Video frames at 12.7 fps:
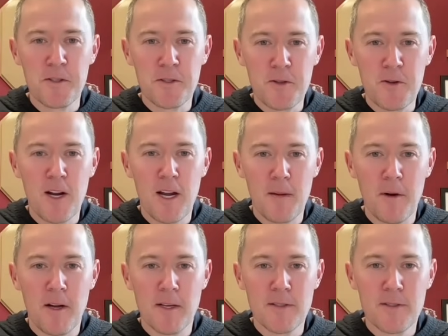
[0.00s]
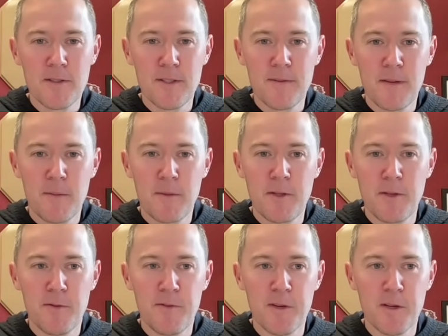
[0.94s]
to describe, honestly. I mean,
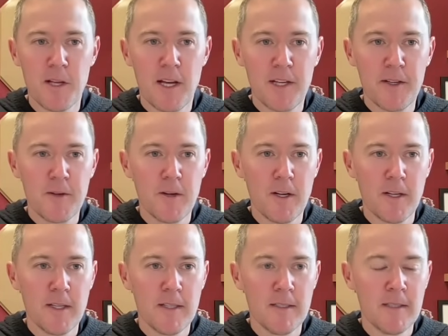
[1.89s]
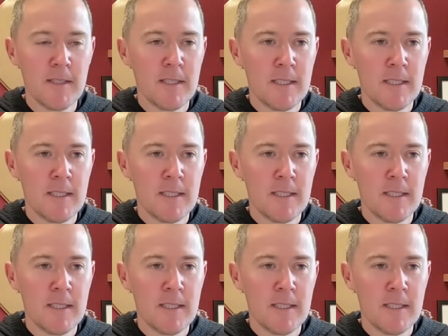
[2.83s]
you feel like you're on a